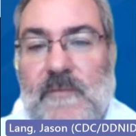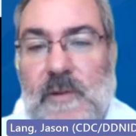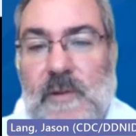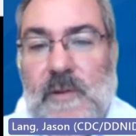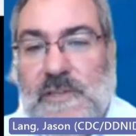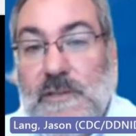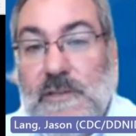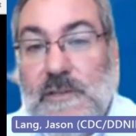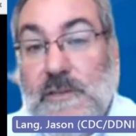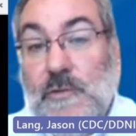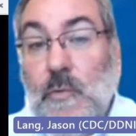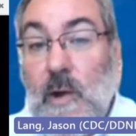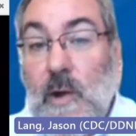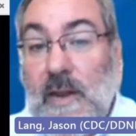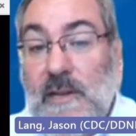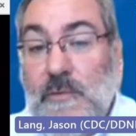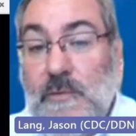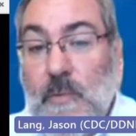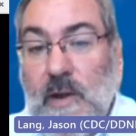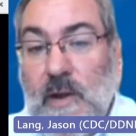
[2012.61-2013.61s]
versus
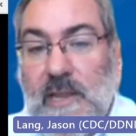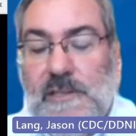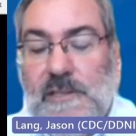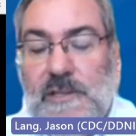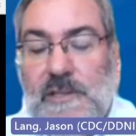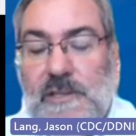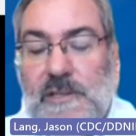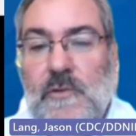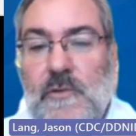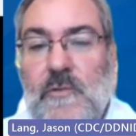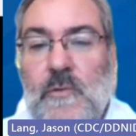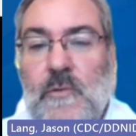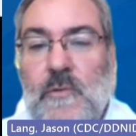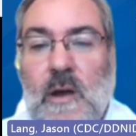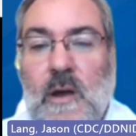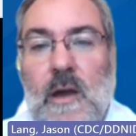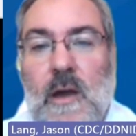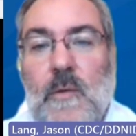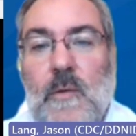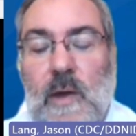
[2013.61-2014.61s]

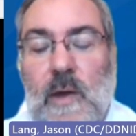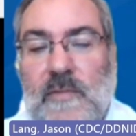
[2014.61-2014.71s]
2022,